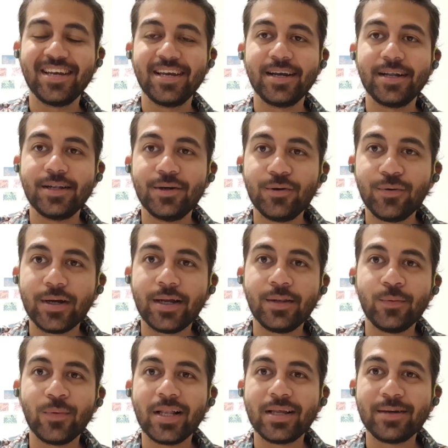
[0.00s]
Hello and
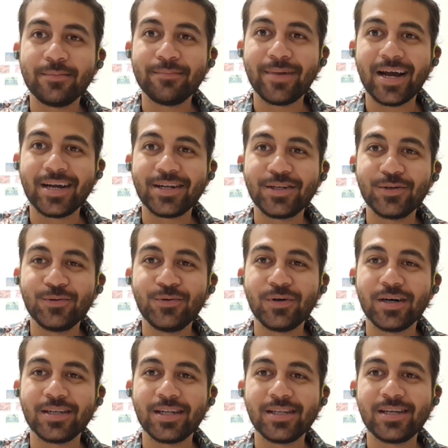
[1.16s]
welcome back to
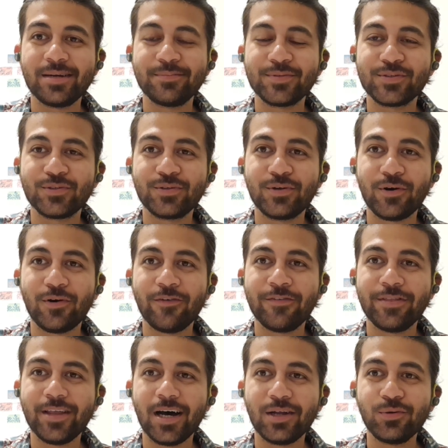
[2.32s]
another episode of
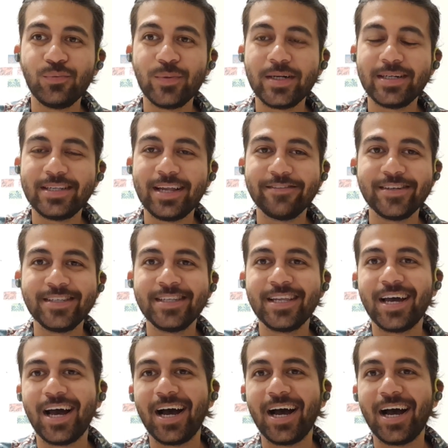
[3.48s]
Daru with Devyn.